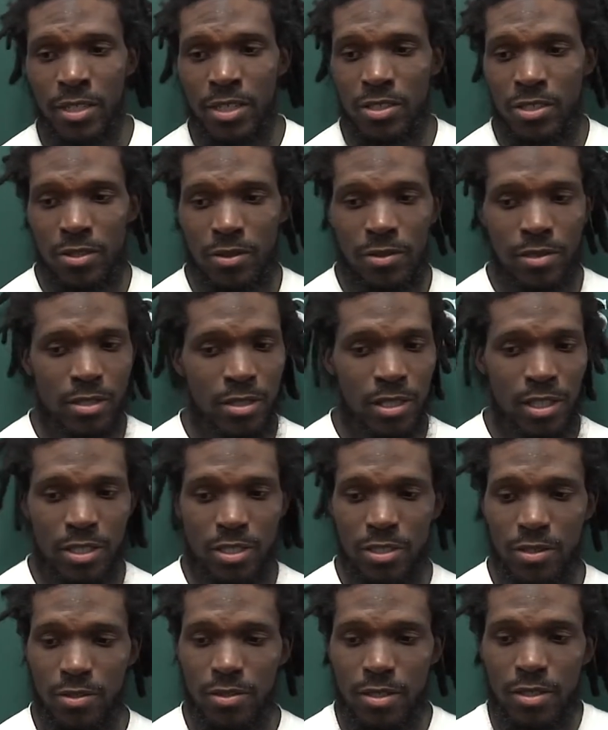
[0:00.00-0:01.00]
They showing
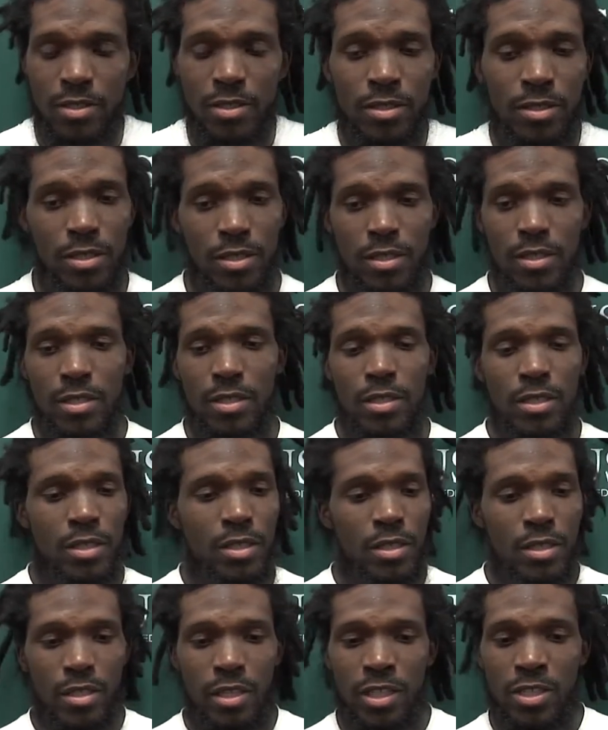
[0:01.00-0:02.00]

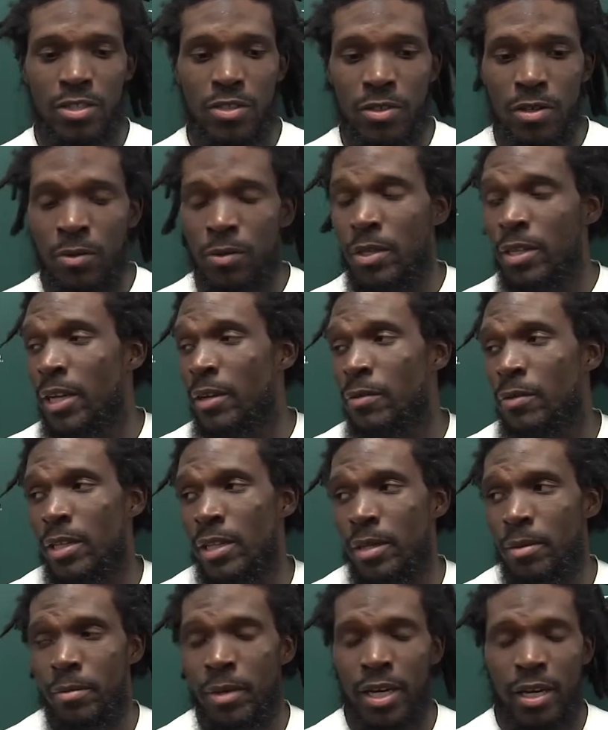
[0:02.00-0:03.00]
what they
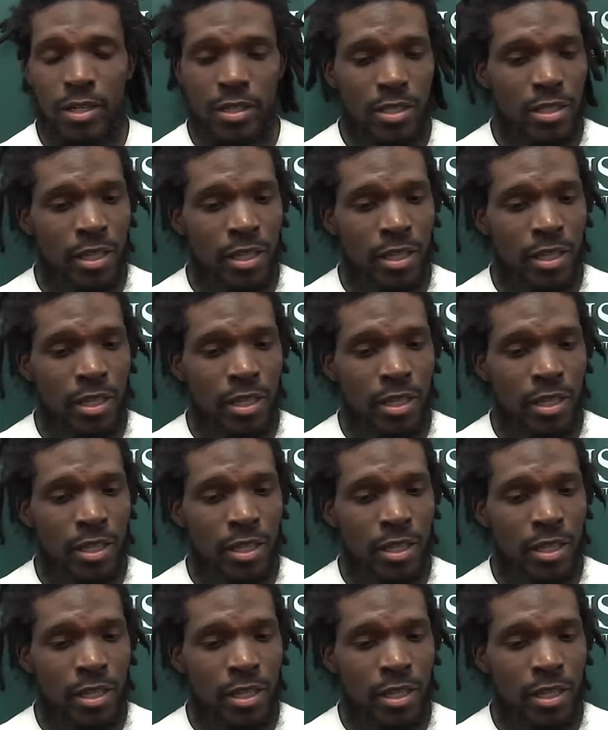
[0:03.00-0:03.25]
really about,